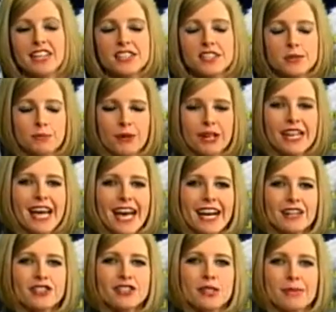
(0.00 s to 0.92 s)
Spring
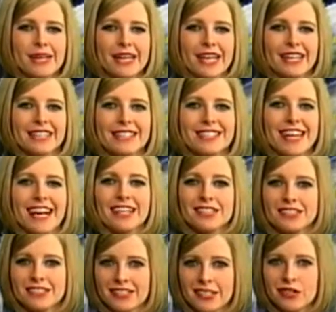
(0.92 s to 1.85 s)
actually begins at
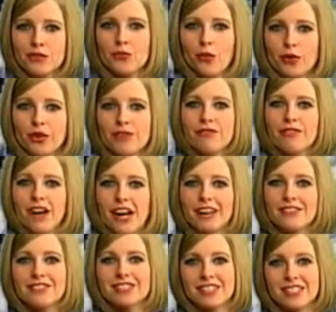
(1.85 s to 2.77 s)
six
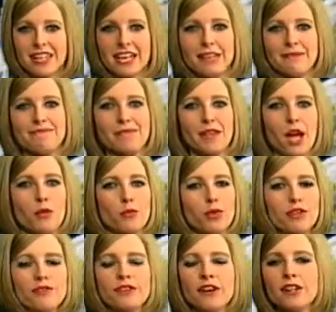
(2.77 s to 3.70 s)
forty-five tonight, and
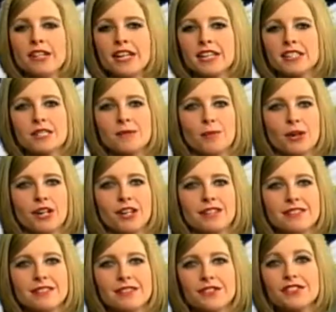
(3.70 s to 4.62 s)
we felt like
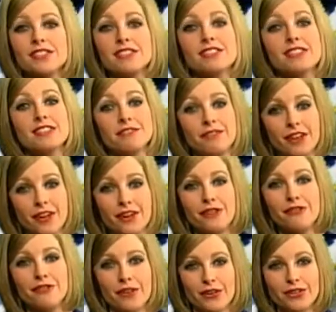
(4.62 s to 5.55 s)
spring since the very
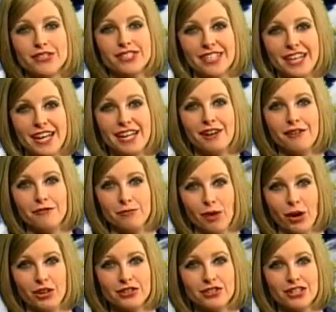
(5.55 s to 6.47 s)
first day of
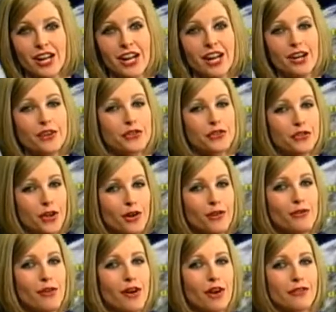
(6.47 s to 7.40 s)
March. So
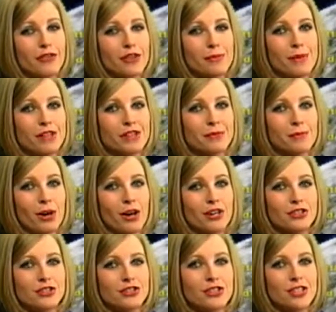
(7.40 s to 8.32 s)
far for the month of
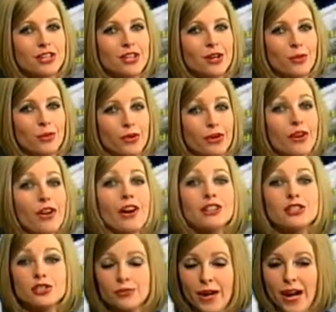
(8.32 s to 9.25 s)
March, we're
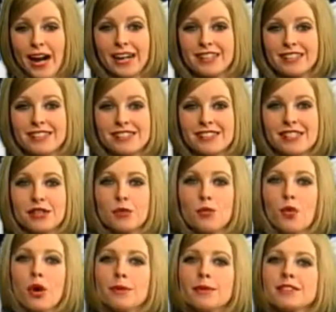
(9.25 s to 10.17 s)
on track to see the
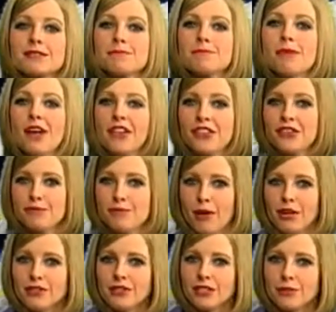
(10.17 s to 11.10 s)
warmest month of
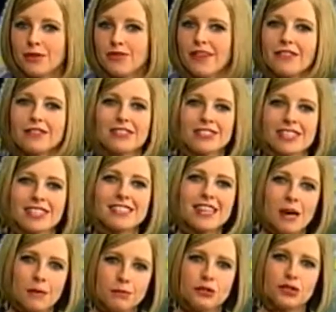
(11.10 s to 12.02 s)
March that we've ever seen
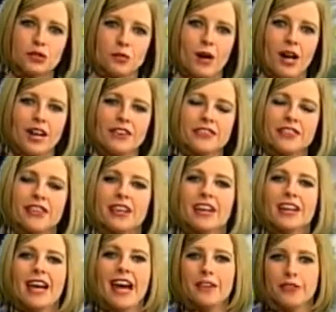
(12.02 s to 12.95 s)
temperature-wise
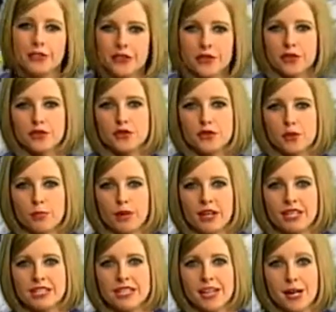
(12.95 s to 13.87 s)
at the Sarasota
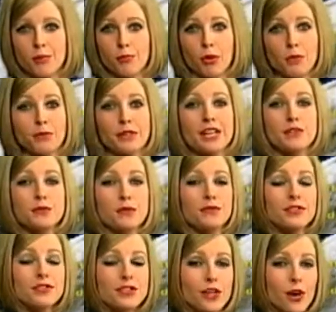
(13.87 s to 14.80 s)
Bradenton Airport, because
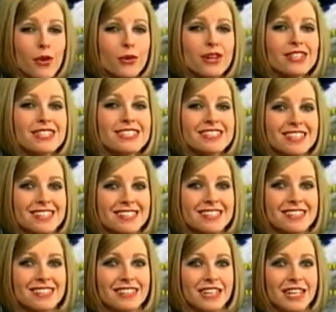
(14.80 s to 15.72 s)
we've so
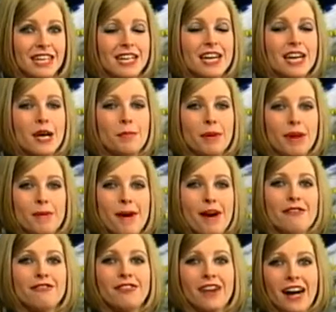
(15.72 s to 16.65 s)
consistently been
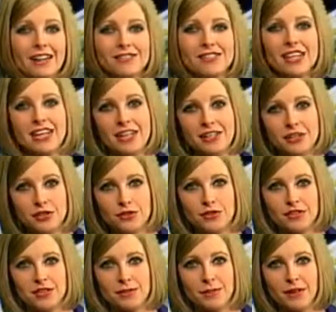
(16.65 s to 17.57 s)
about five to eight
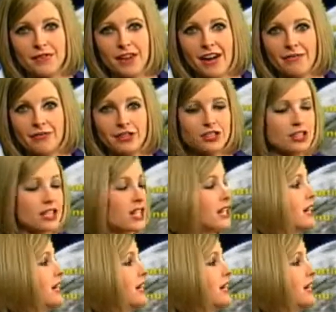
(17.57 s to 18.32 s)
degrees above average.